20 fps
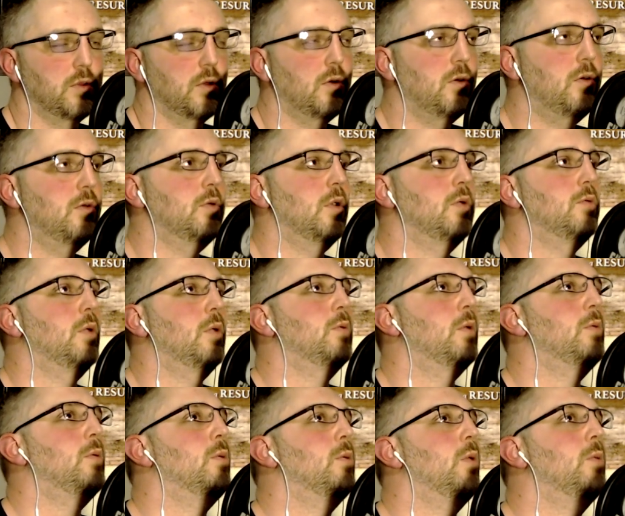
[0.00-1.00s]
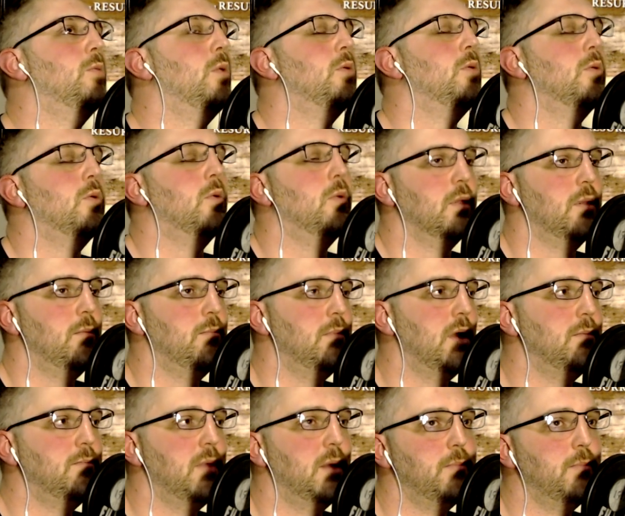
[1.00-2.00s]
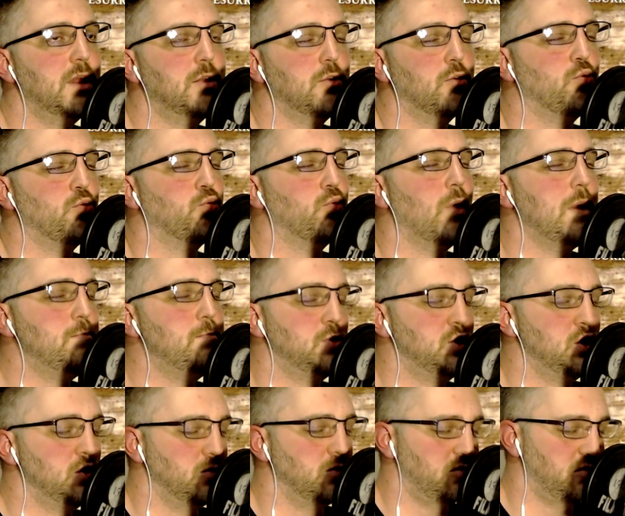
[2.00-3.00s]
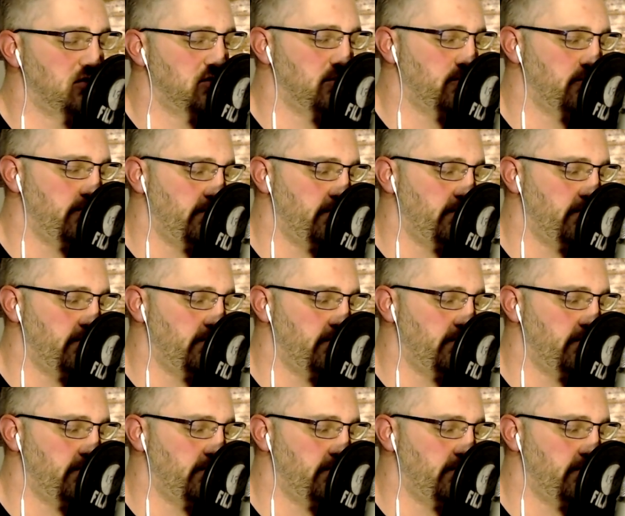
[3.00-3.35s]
Oh, whoa, whoa, whoa, whoa, whoa, whoa. They meant grape juice.